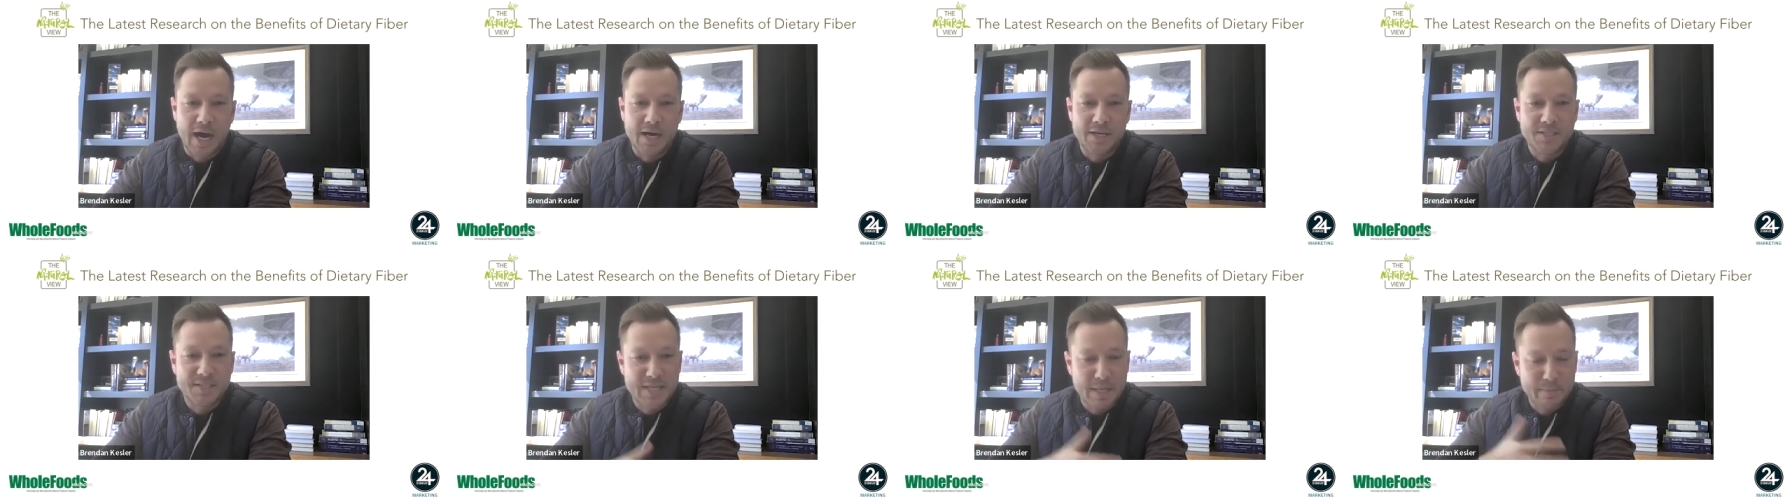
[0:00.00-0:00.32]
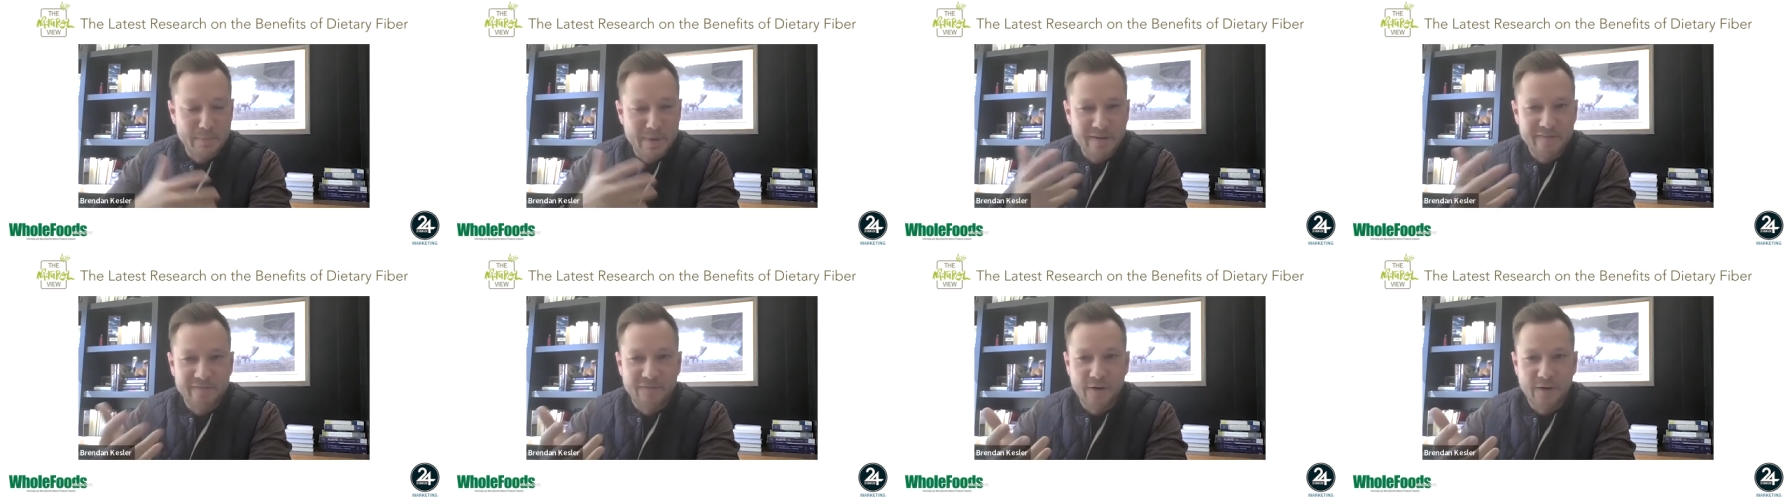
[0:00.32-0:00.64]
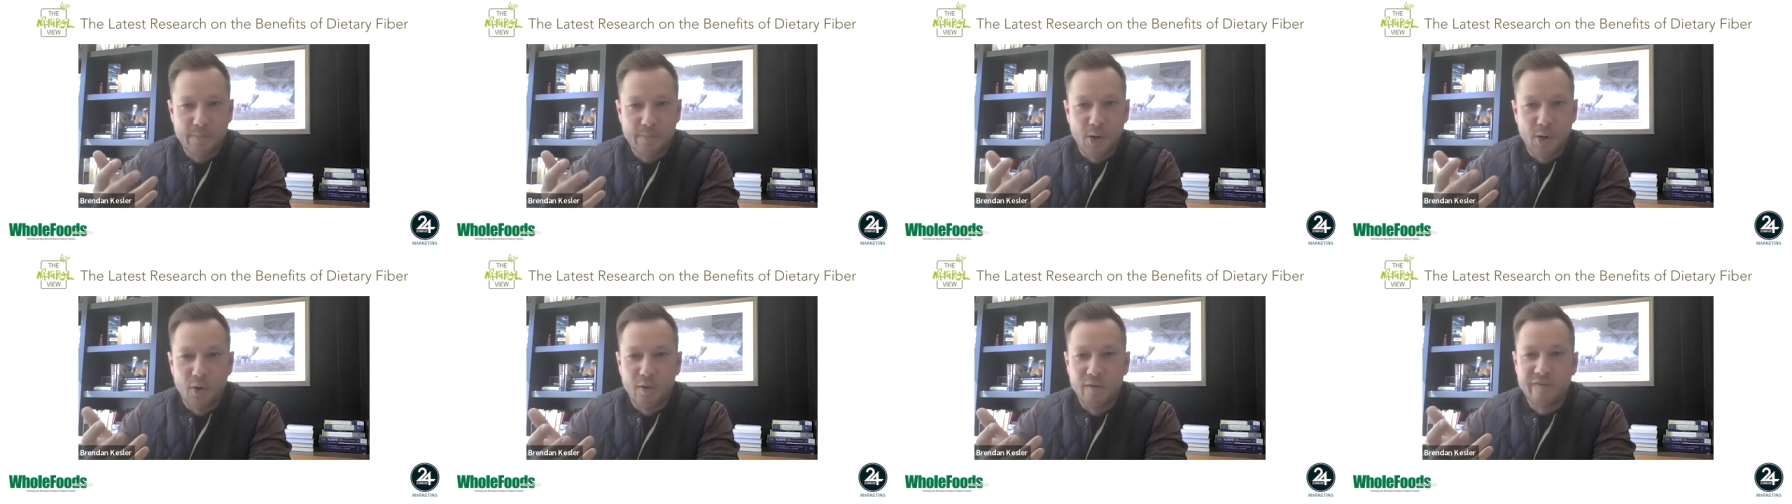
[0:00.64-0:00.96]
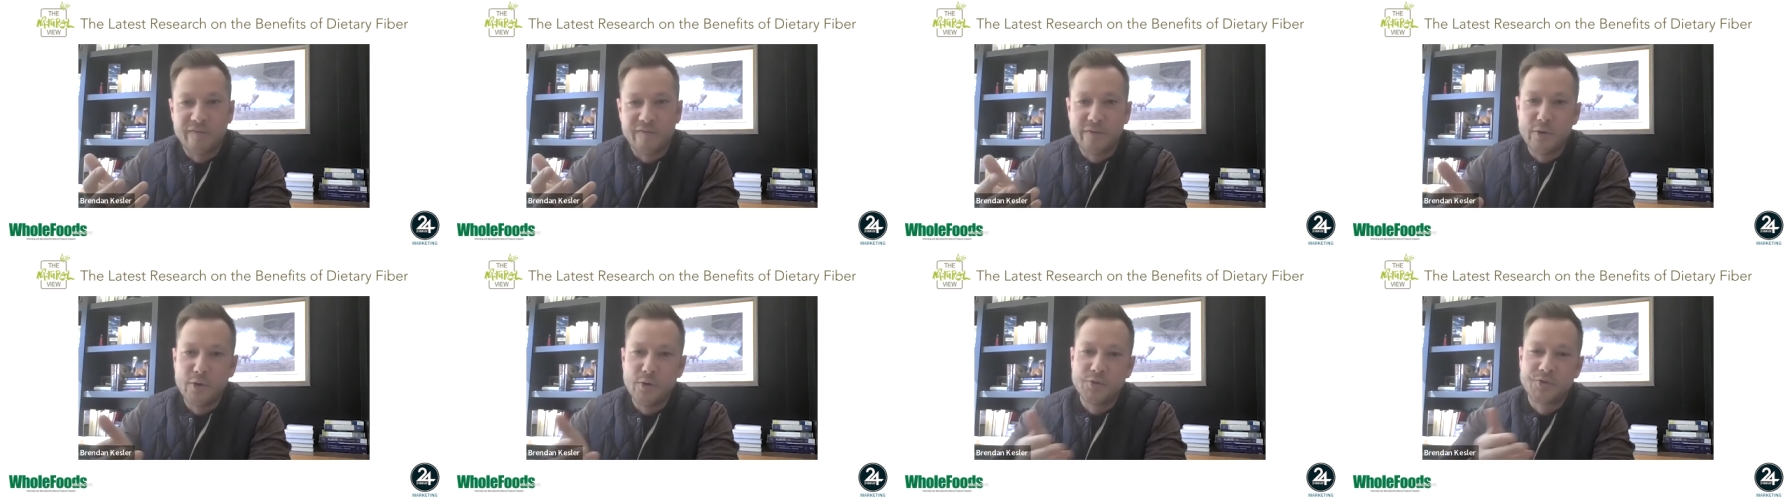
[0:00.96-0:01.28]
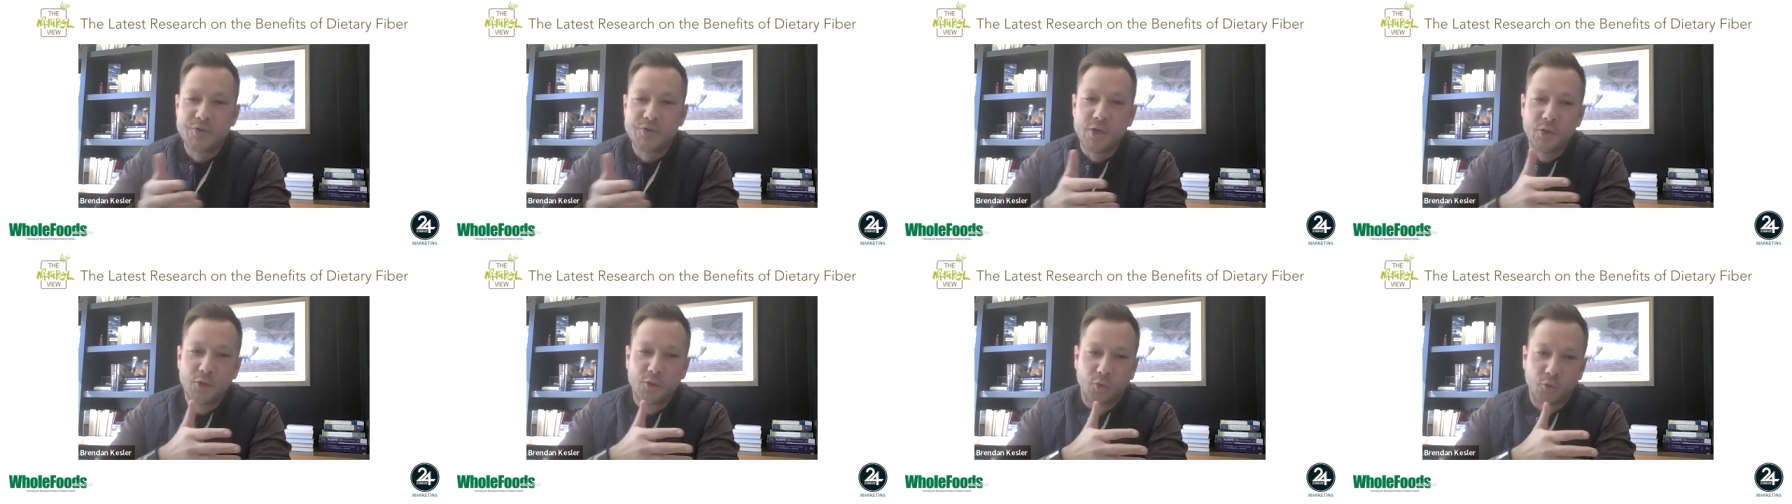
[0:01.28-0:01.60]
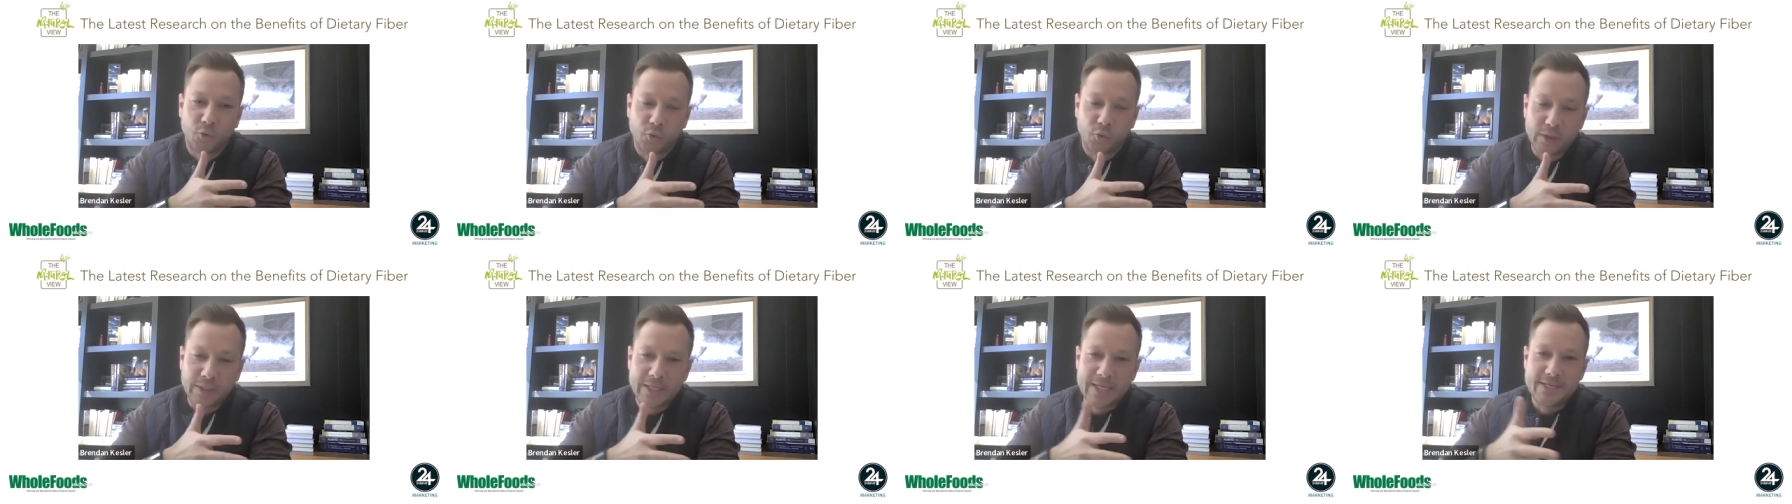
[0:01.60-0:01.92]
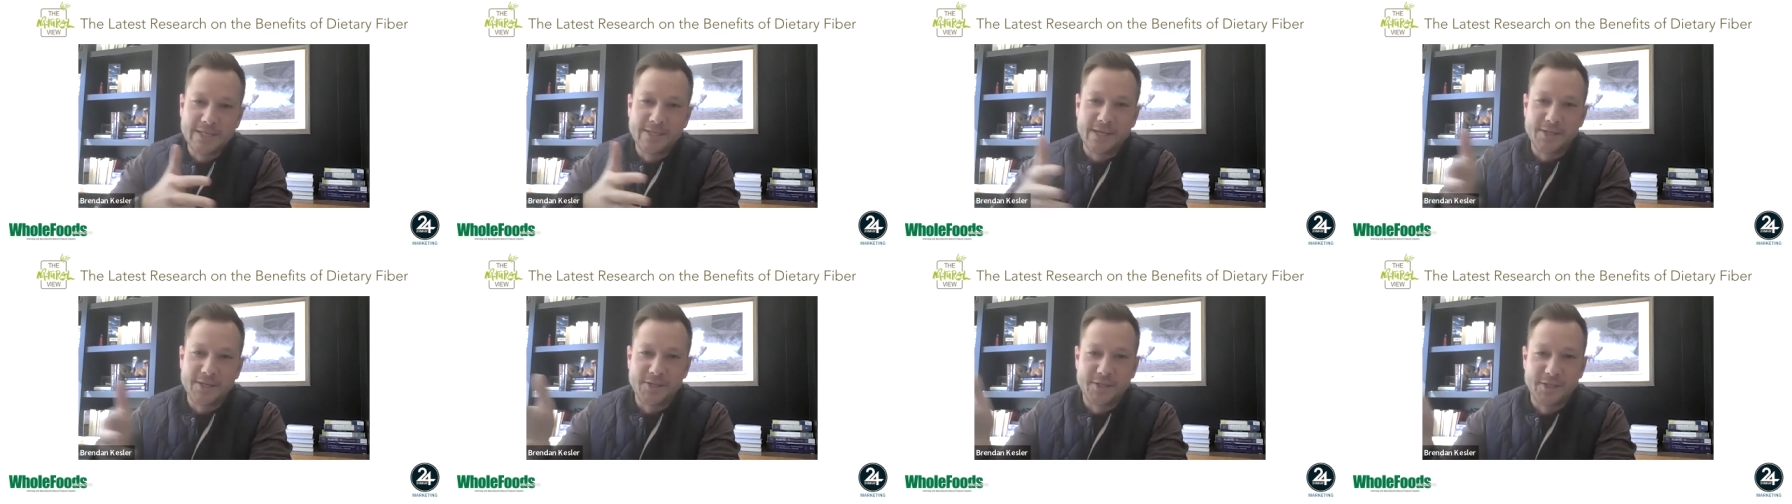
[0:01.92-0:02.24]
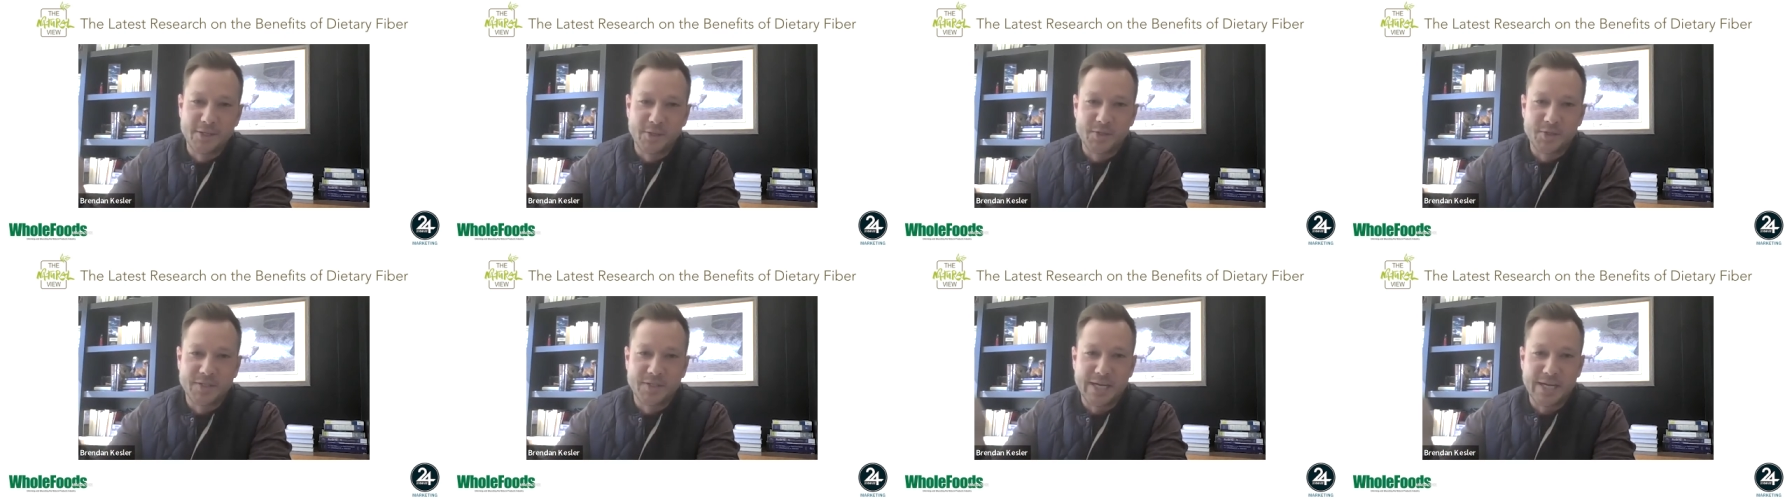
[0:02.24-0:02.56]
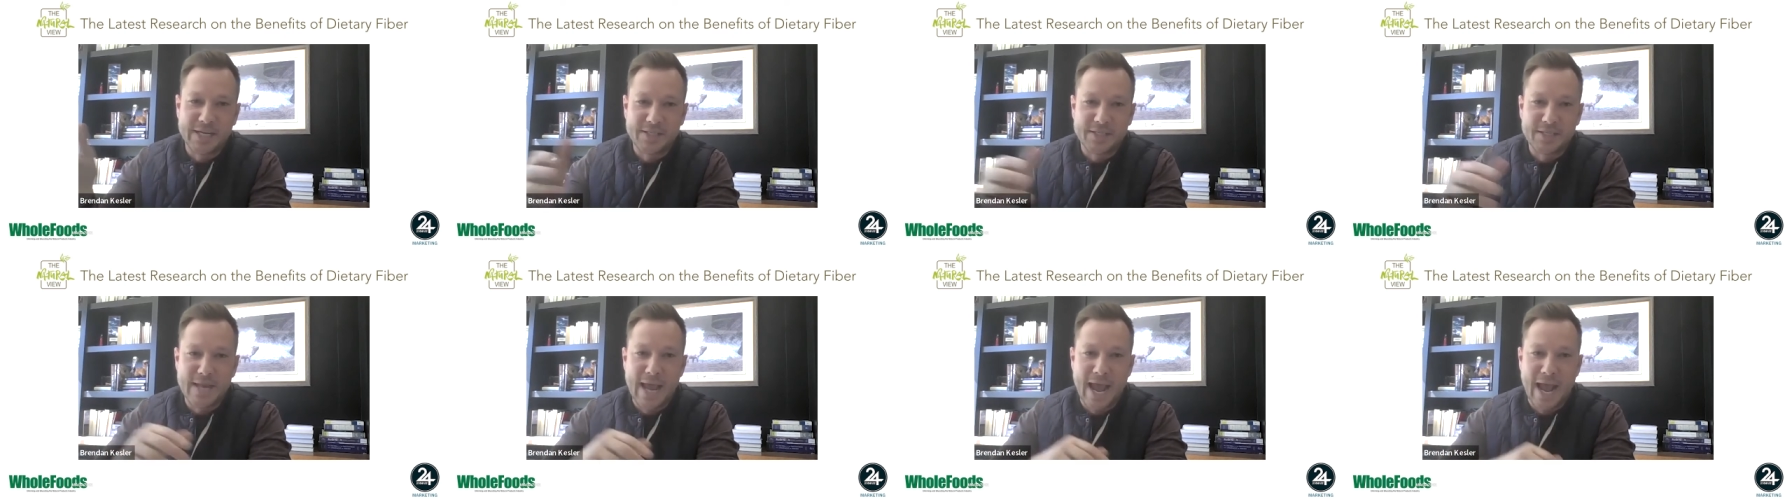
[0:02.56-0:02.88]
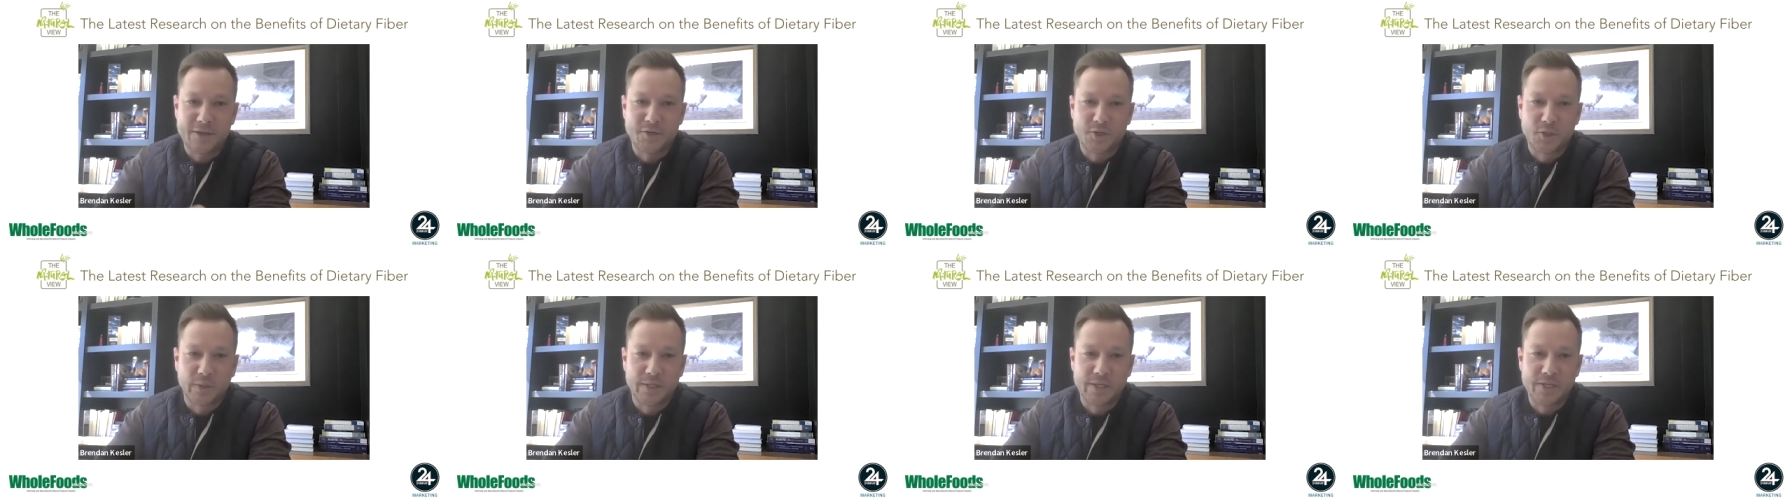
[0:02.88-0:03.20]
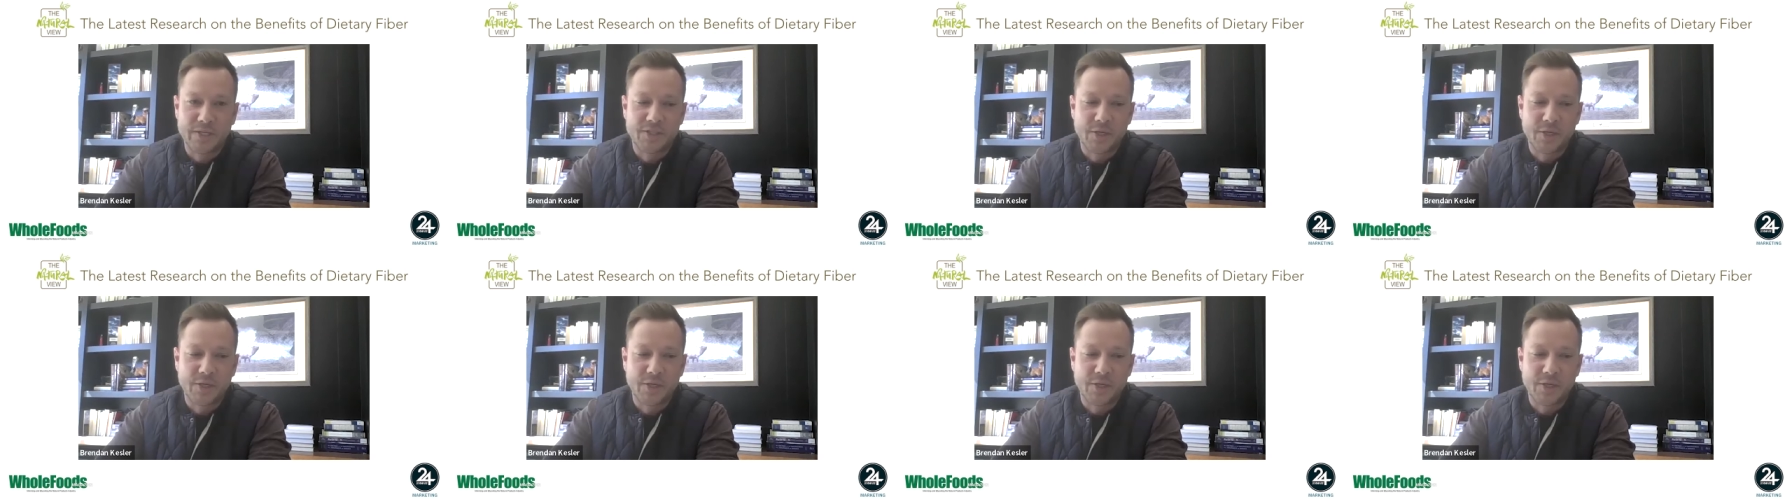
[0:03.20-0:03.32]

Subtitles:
stemming from whole foods, really does those things naturally.